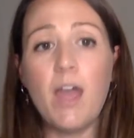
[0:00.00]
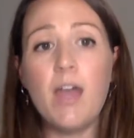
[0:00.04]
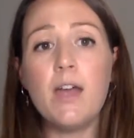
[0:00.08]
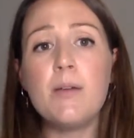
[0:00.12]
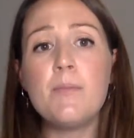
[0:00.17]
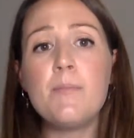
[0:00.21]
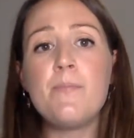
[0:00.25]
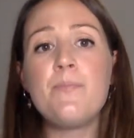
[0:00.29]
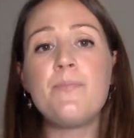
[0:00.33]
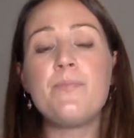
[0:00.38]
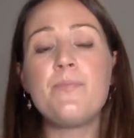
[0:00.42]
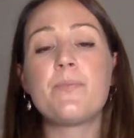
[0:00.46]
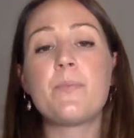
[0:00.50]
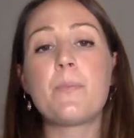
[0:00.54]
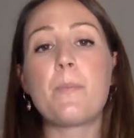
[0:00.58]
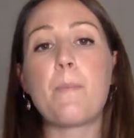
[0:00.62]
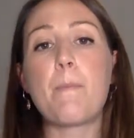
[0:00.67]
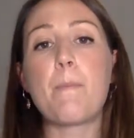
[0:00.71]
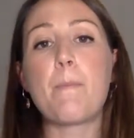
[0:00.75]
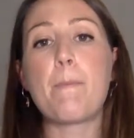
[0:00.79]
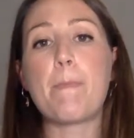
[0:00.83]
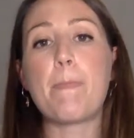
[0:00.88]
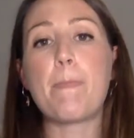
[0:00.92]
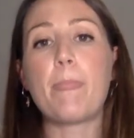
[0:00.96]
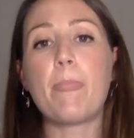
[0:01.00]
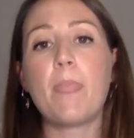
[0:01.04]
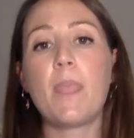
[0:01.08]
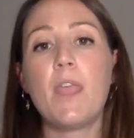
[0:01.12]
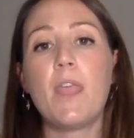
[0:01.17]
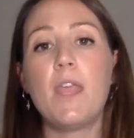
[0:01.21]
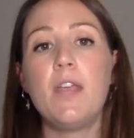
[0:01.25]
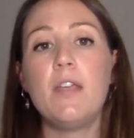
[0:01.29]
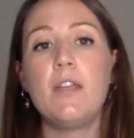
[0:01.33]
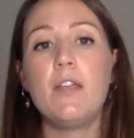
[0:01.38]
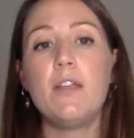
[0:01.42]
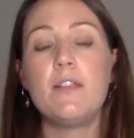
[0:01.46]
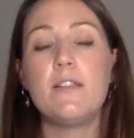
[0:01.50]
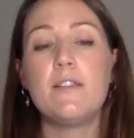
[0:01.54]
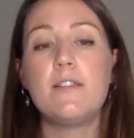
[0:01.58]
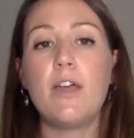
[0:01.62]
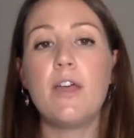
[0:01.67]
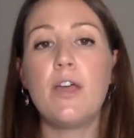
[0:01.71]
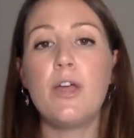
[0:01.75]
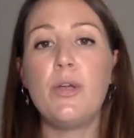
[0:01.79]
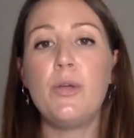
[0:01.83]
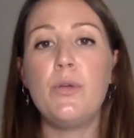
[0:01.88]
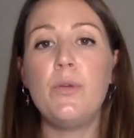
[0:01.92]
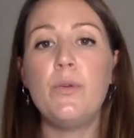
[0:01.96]
Um,
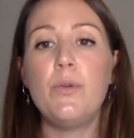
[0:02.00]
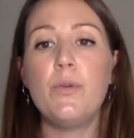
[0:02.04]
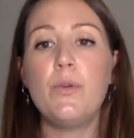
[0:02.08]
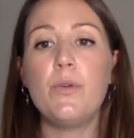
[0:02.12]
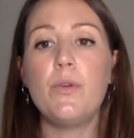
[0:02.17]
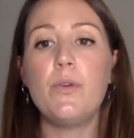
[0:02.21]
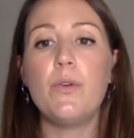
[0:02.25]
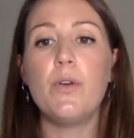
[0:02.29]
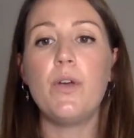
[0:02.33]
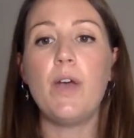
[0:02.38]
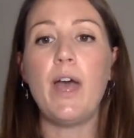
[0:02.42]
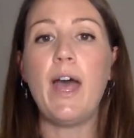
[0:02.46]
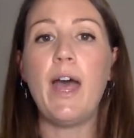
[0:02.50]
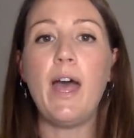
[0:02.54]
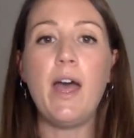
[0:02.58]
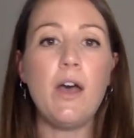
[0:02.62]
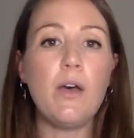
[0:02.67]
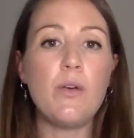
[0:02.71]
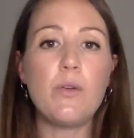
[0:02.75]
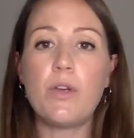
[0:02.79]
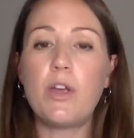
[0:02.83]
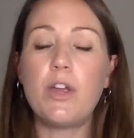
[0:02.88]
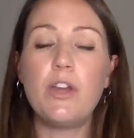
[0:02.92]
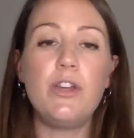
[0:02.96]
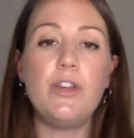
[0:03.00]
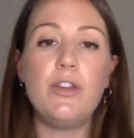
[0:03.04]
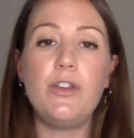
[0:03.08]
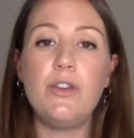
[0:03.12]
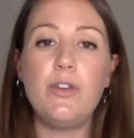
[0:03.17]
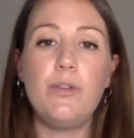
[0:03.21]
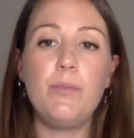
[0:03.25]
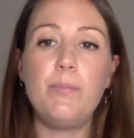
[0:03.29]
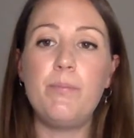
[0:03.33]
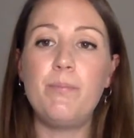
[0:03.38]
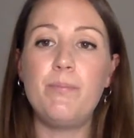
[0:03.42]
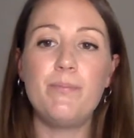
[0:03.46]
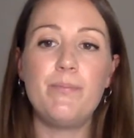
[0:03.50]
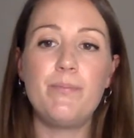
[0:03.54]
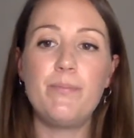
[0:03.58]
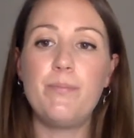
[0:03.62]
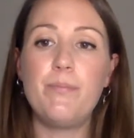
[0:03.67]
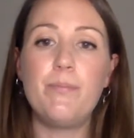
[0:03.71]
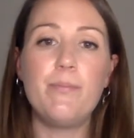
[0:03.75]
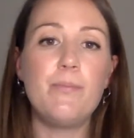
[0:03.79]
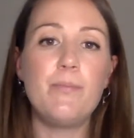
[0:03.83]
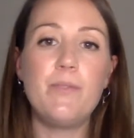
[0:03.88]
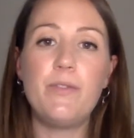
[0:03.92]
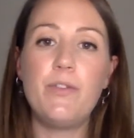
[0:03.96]
so how can you
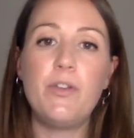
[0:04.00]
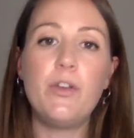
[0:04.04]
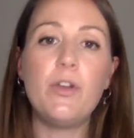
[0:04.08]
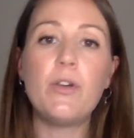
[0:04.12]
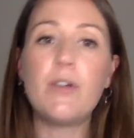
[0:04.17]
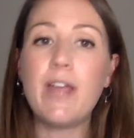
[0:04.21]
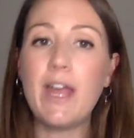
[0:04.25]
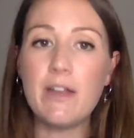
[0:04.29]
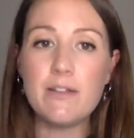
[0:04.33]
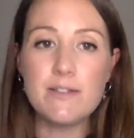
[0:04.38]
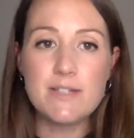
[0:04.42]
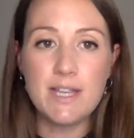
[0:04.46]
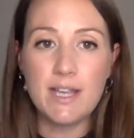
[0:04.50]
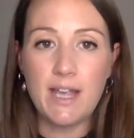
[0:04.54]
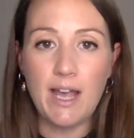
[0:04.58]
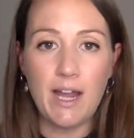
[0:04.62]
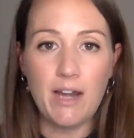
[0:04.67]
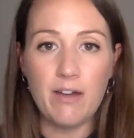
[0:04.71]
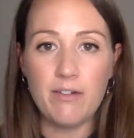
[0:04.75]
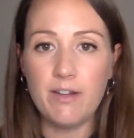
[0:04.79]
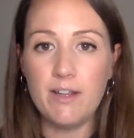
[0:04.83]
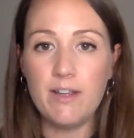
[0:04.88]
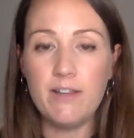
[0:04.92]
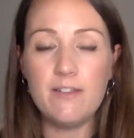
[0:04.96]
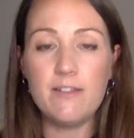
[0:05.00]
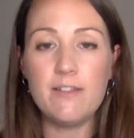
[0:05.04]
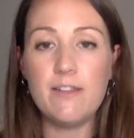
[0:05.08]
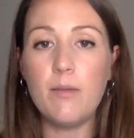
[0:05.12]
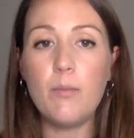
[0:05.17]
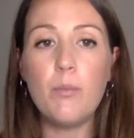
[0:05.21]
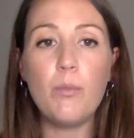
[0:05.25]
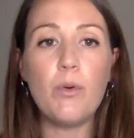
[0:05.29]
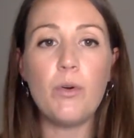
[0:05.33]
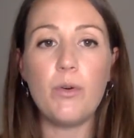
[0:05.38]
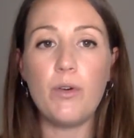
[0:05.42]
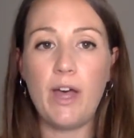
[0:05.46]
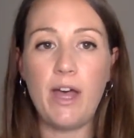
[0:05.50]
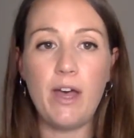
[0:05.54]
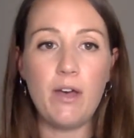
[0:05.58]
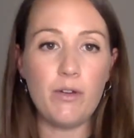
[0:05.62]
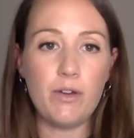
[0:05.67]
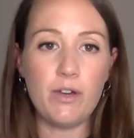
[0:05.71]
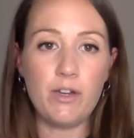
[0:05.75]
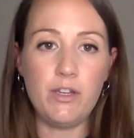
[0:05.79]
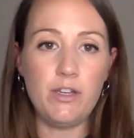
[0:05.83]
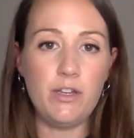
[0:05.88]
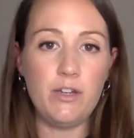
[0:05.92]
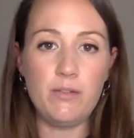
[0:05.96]
if you're not counting calories then what
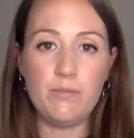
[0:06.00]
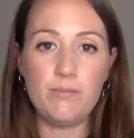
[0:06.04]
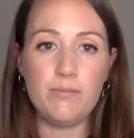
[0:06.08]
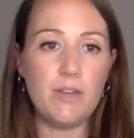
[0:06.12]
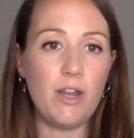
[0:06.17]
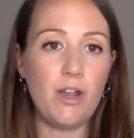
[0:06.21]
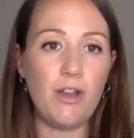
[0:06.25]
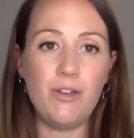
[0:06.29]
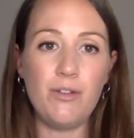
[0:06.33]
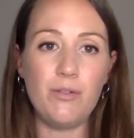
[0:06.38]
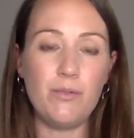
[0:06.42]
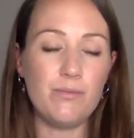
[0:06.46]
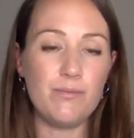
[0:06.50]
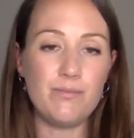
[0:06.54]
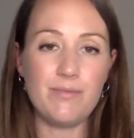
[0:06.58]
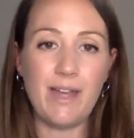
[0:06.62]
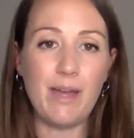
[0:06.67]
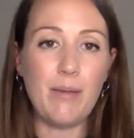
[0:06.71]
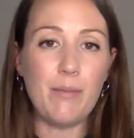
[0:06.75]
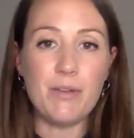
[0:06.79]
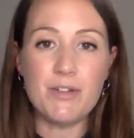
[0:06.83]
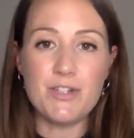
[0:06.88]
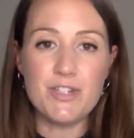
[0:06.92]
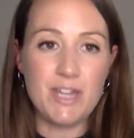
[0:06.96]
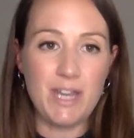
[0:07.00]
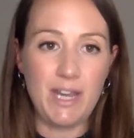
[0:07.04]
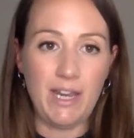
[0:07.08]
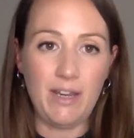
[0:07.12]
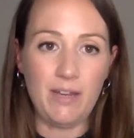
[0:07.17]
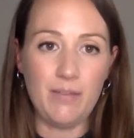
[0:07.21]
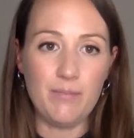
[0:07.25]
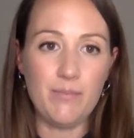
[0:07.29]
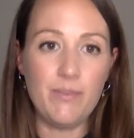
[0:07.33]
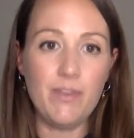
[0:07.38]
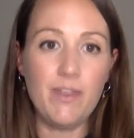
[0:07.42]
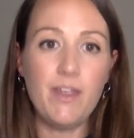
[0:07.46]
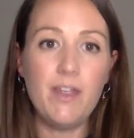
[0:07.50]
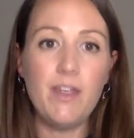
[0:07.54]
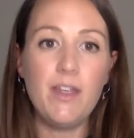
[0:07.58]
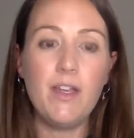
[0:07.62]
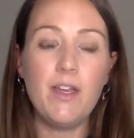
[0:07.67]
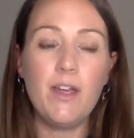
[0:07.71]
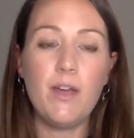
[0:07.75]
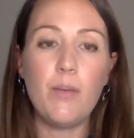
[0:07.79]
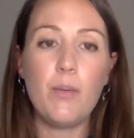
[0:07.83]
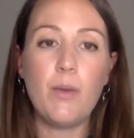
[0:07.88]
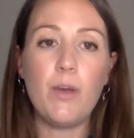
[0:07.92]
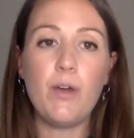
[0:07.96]
how can you know how much to eat
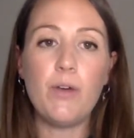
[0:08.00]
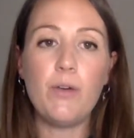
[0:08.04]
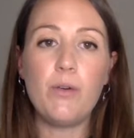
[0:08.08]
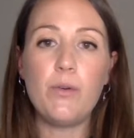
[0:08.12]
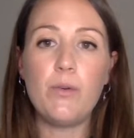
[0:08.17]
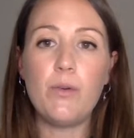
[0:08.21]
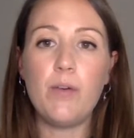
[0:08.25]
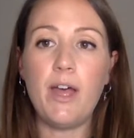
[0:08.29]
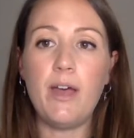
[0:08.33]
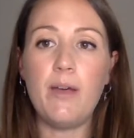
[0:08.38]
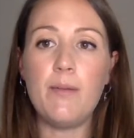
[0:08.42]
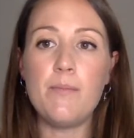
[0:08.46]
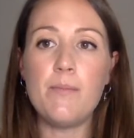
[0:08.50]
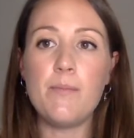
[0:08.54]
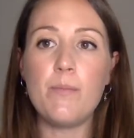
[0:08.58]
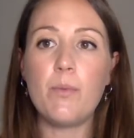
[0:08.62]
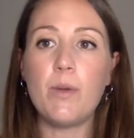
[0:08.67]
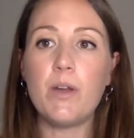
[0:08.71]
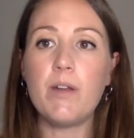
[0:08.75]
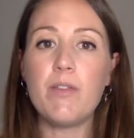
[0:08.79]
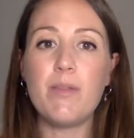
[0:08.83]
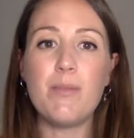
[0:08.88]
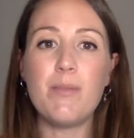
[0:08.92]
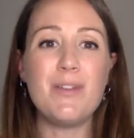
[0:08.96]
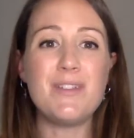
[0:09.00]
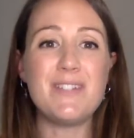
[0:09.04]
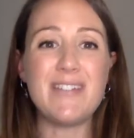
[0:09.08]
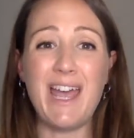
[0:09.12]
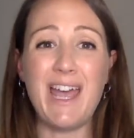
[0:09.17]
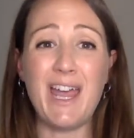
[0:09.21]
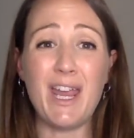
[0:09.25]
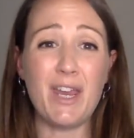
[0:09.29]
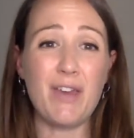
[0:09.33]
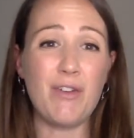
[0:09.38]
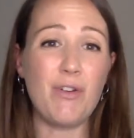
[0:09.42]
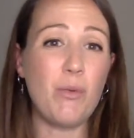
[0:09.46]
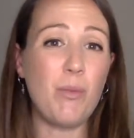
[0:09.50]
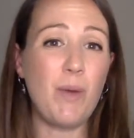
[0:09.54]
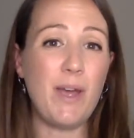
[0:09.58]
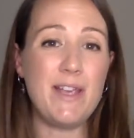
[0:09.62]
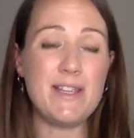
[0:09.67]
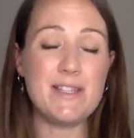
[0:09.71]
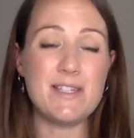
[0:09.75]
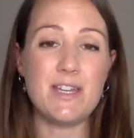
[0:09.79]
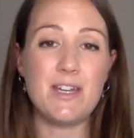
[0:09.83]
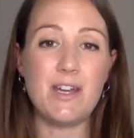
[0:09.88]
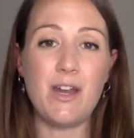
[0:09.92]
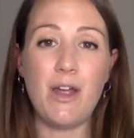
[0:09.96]
well, um, one of the most accurate
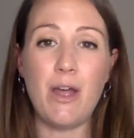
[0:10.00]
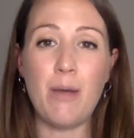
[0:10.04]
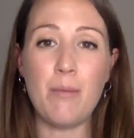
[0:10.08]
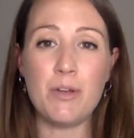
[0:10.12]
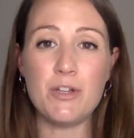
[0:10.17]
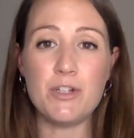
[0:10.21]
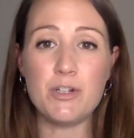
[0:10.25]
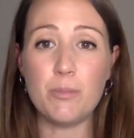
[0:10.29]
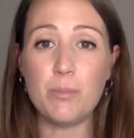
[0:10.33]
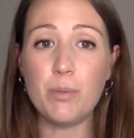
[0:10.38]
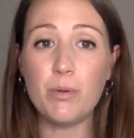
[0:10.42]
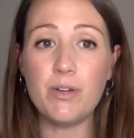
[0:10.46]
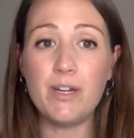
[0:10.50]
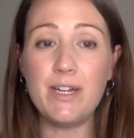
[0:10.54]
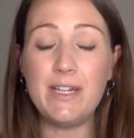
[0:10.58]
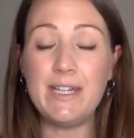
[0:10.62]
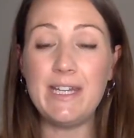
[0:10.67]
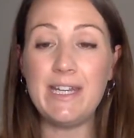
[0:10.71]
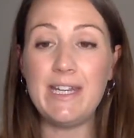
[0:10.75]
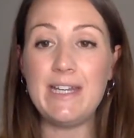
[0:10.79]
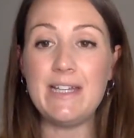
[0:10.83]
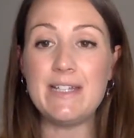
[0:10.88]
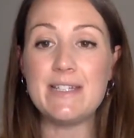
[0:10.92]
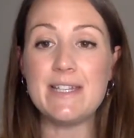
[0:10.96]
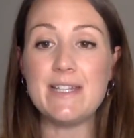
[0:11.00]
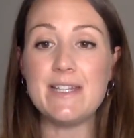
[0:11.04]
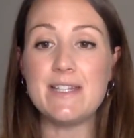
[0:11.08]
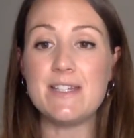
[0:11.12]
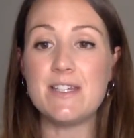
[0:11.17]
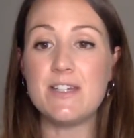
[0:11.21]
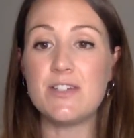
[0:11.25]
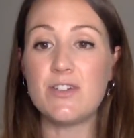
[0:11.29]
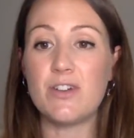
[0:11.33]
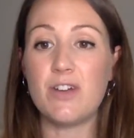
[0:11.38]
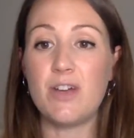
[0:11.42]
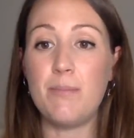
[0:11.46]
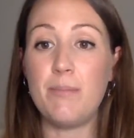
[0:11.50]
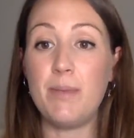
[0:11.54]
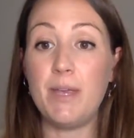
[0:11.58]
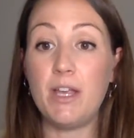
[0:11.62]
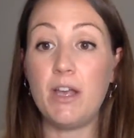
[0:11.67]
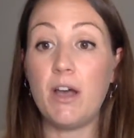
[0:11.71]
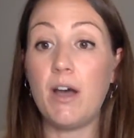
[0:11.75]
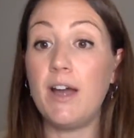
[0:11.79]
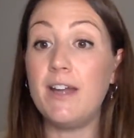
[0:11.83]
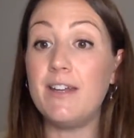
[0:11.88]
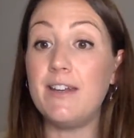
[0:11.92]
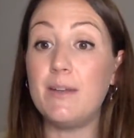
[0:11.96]
ways to know how much your body needs is to try and
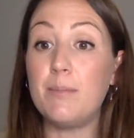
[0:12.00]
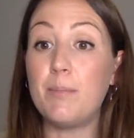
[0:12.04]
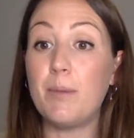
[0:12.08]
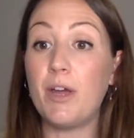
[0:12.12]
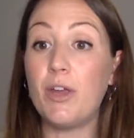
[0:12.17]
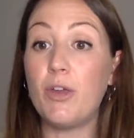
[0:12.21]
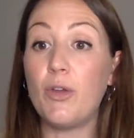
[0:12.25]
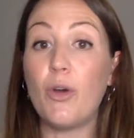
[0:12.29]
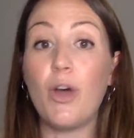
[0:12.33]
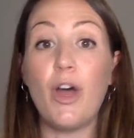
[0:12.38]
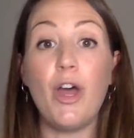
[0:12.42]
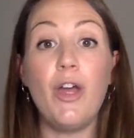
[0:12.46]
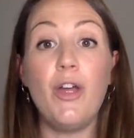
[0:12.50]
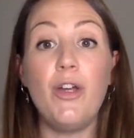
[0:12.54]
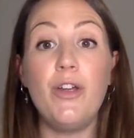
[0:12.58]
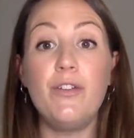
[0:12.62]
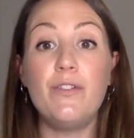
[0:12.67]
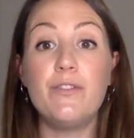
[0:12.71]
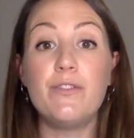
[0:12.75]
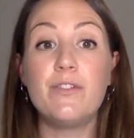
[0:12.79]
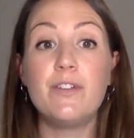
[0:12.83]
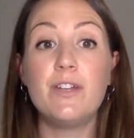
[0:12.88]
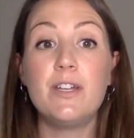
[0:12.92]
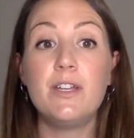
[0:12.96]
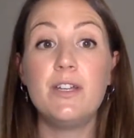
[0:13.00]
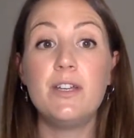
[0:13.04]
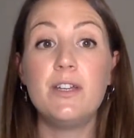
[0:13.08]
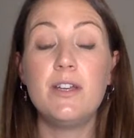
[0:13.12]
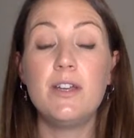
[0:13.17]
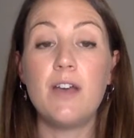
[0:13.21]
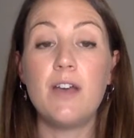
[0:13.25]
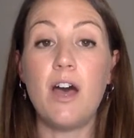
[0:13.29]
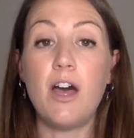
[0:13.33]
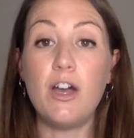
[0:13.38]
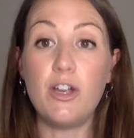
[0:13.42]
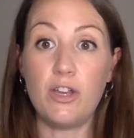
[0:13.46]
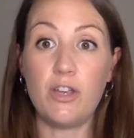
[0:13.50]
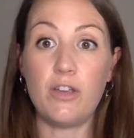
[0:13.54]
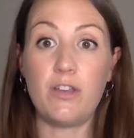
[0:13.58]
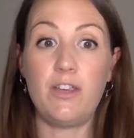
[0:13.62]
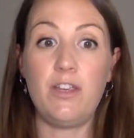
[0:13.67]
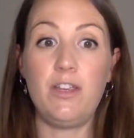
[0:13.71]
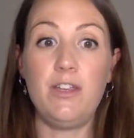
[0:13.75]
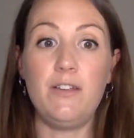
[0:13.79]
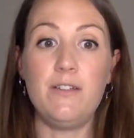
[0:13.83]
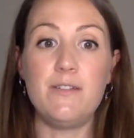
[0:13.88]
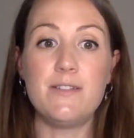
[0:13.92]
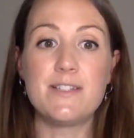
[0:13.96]
be guided by your own hunger
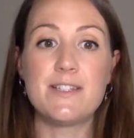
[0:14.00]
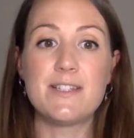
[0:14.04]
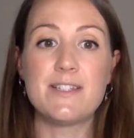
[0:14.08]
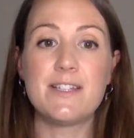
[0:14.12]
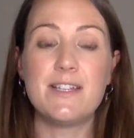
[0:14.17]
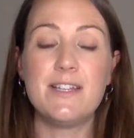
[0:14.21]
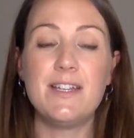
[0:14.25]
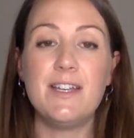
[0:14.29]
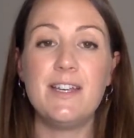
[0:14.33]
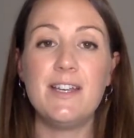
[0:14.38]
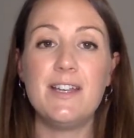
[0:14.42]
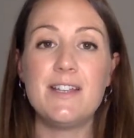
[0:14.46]
cues.